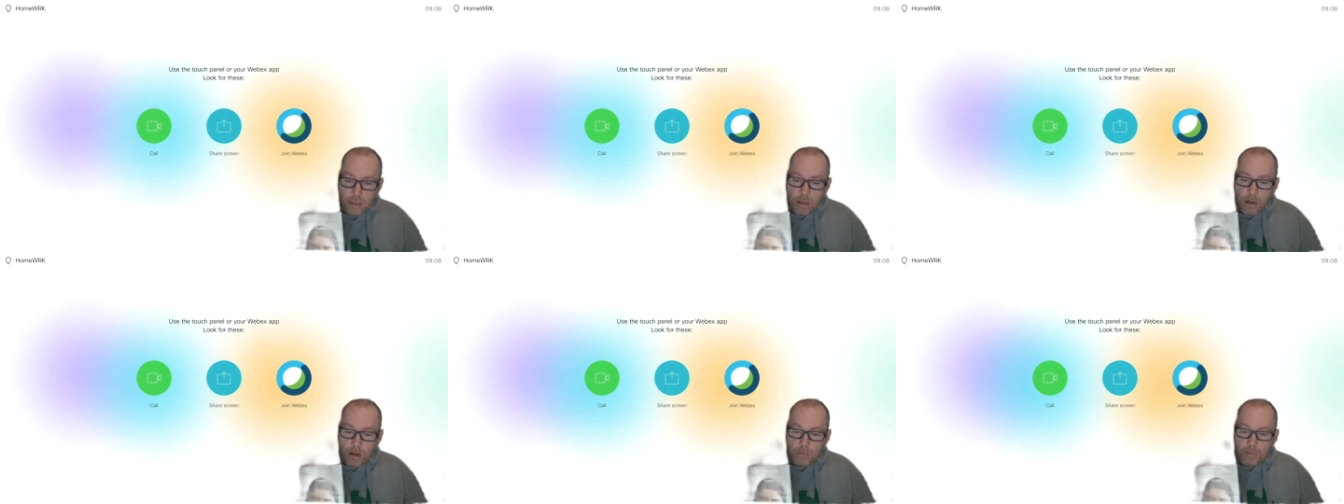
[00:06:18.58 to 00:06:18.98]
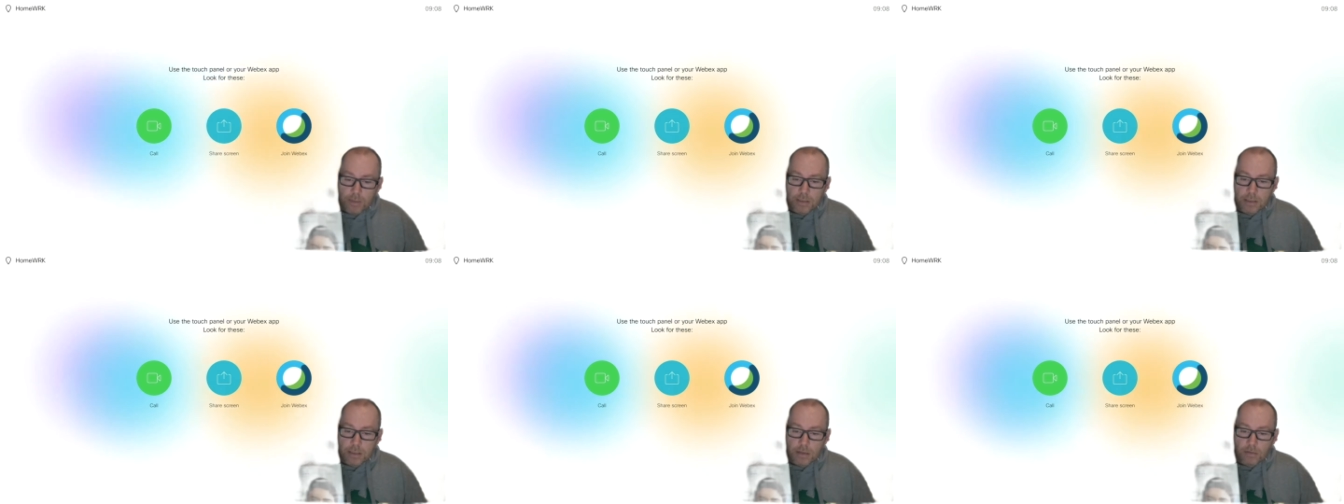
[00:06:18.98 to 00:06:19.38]
hop
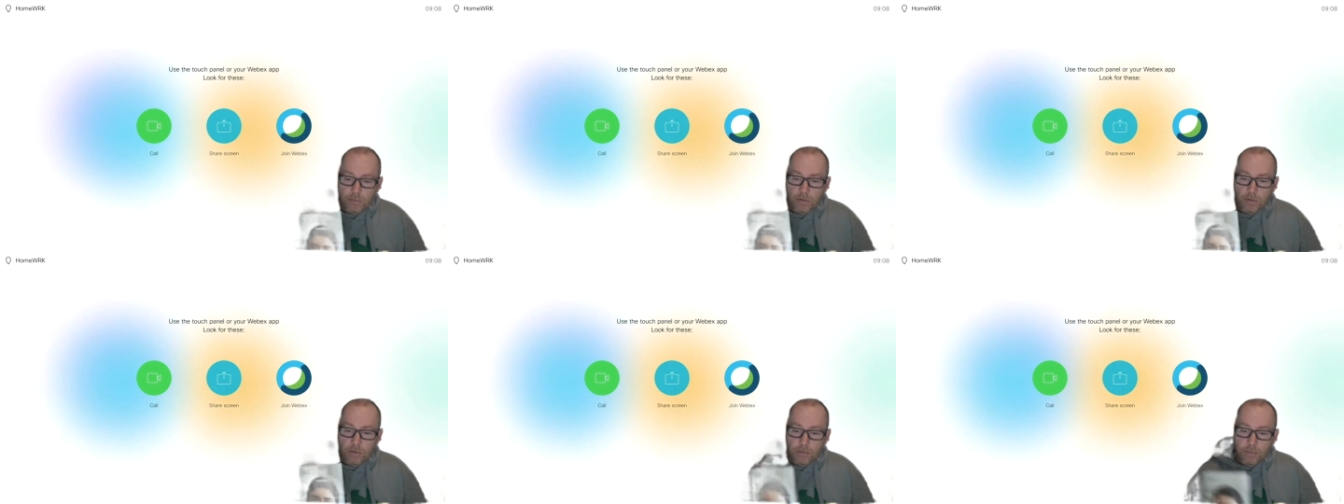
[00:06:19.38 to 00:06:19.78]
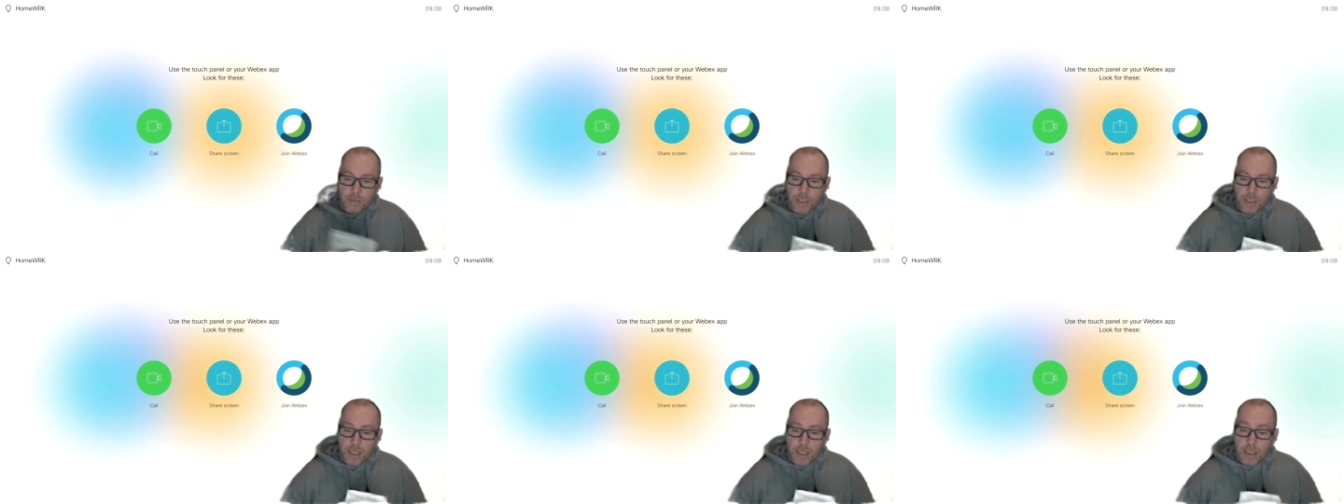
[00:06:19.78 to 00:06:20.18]
into the room,
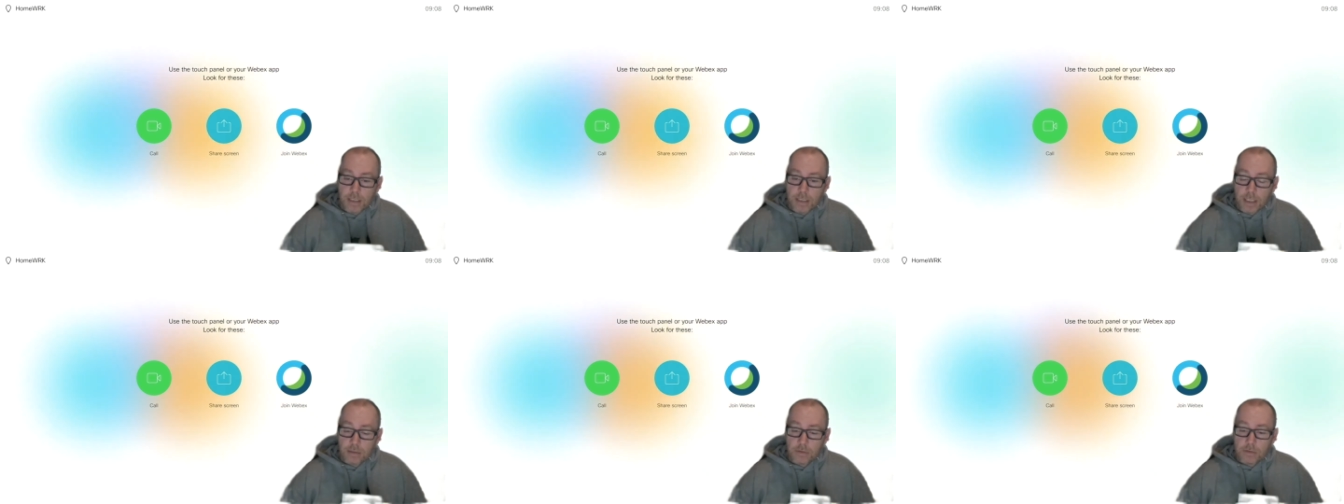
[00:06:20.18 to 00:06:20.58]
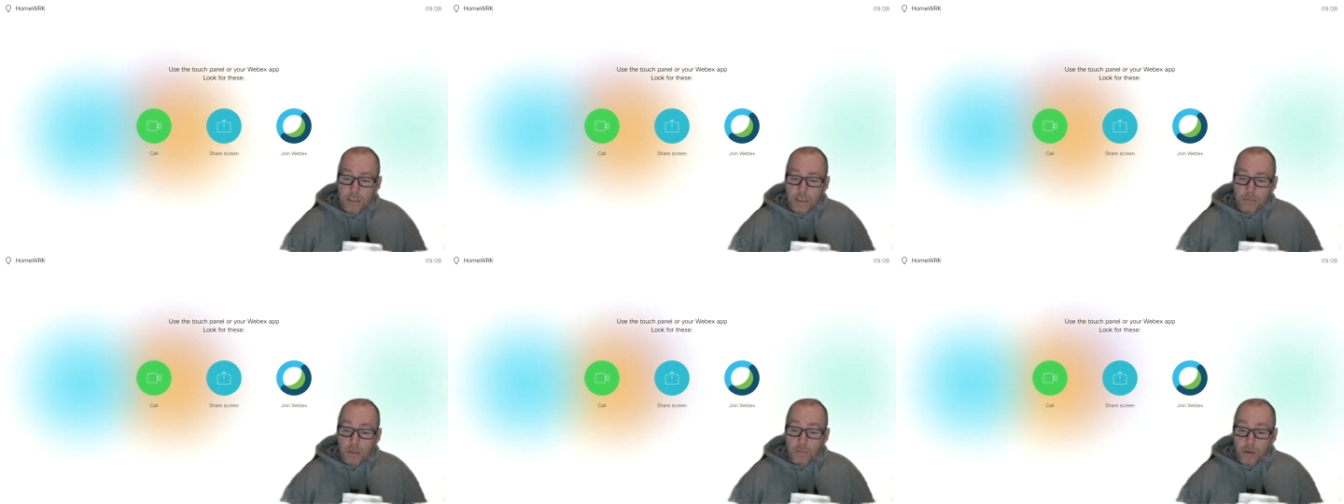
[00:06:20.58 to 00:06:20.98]
and then you'll
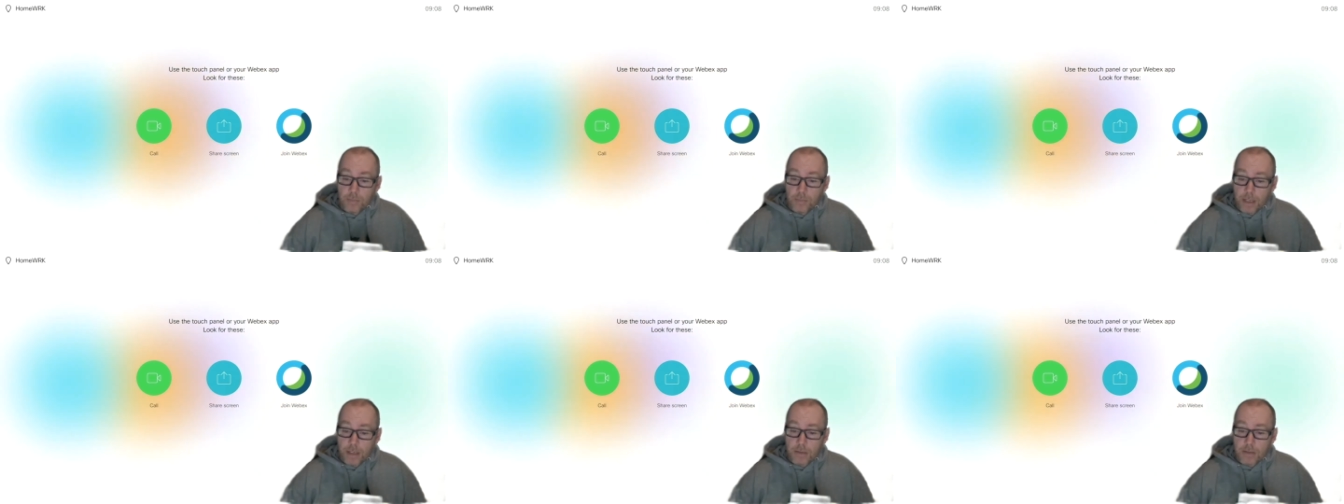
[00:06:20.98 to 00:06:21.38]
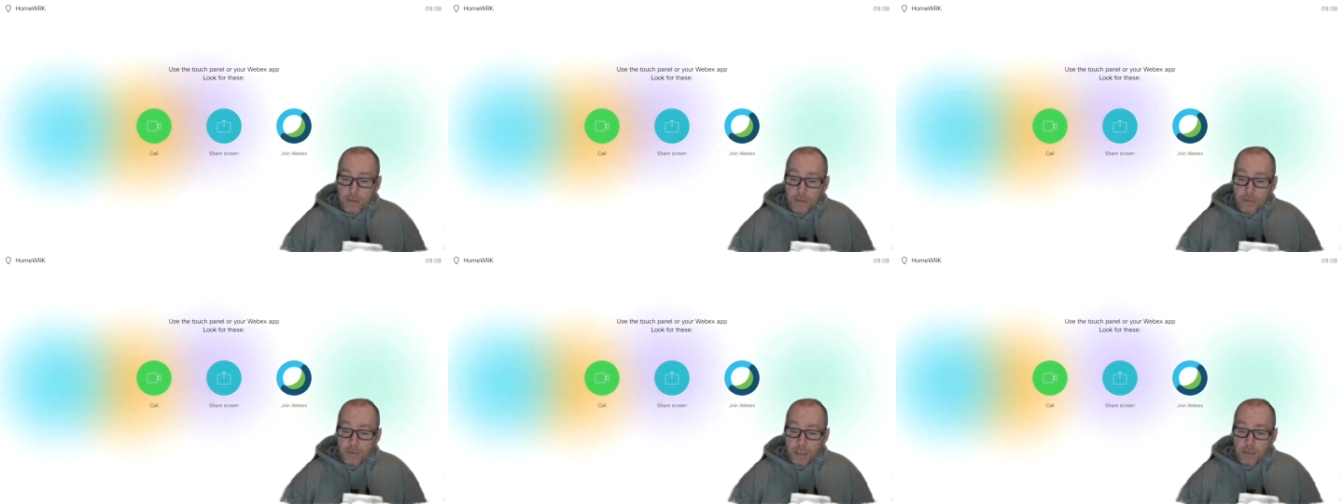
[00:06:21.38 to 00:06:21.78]
see me pop out of the
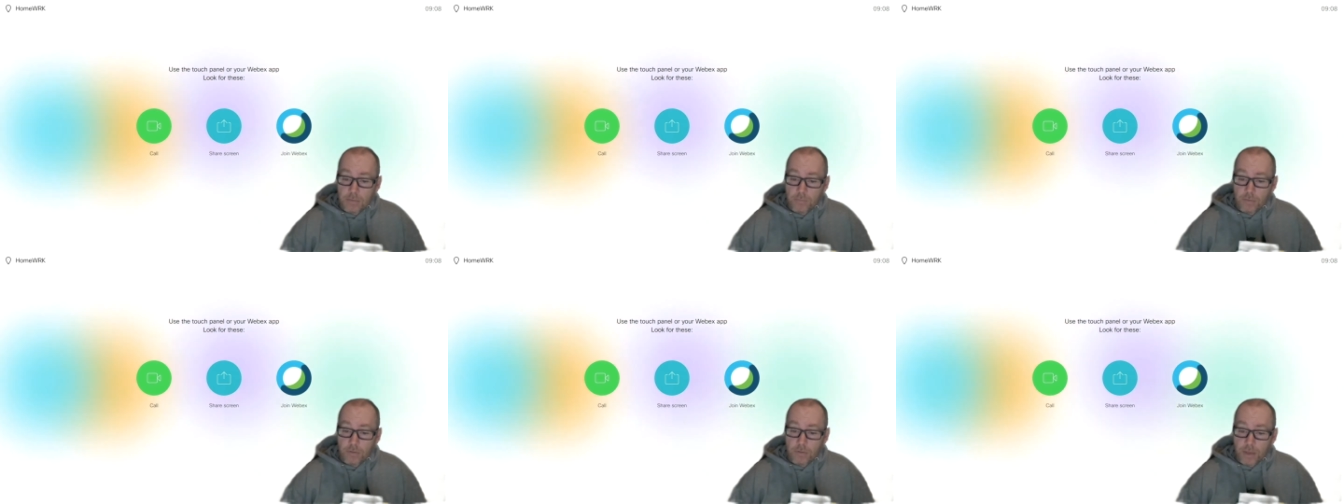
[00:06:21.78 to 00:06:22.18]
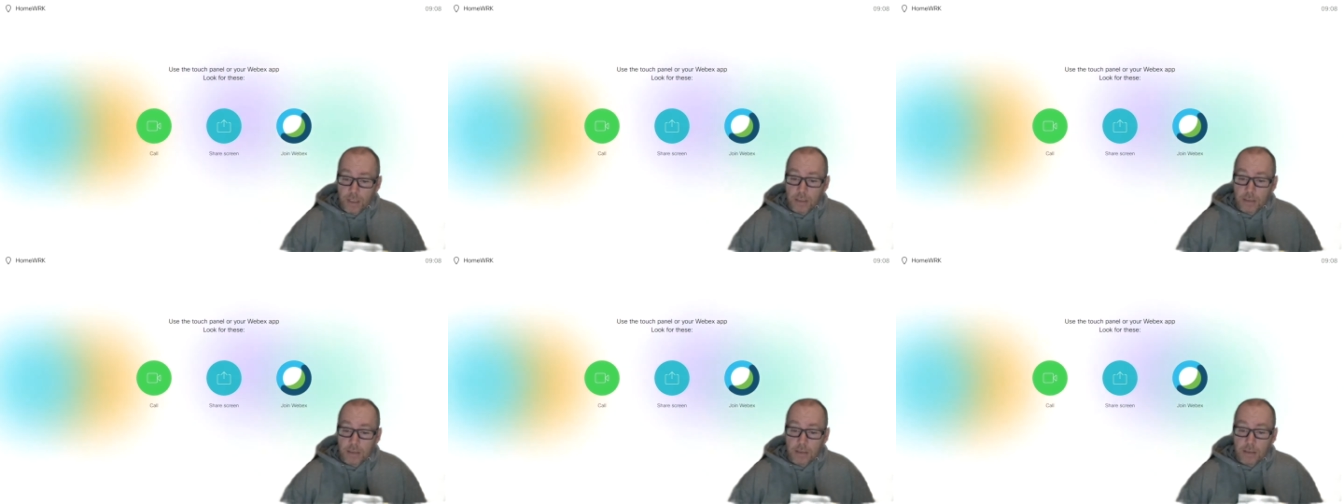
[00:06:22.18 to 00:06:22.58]
screen for a
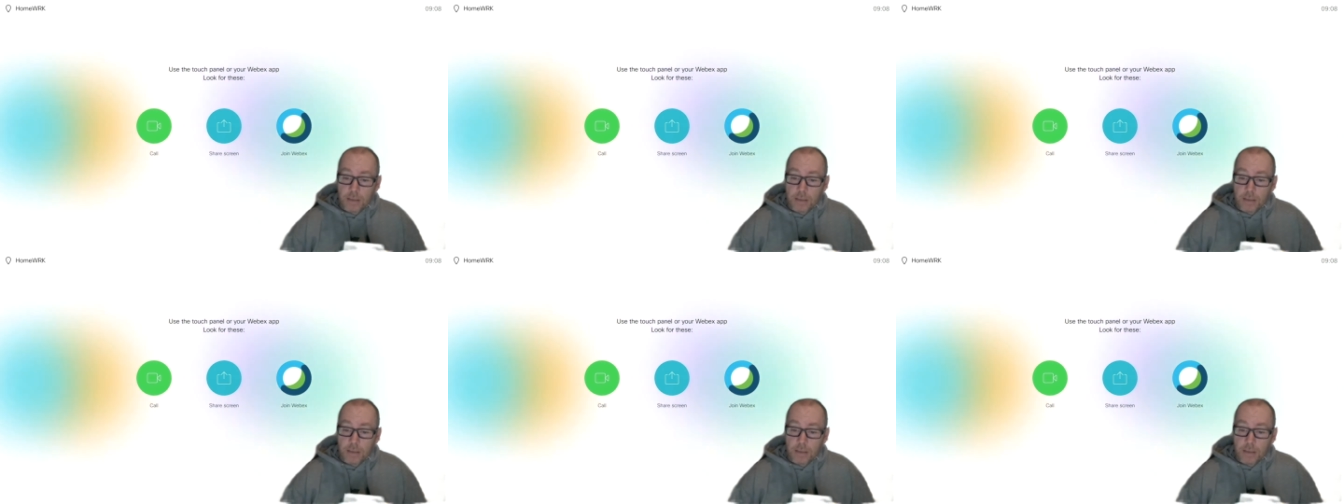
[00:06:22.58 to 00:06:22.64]
bit,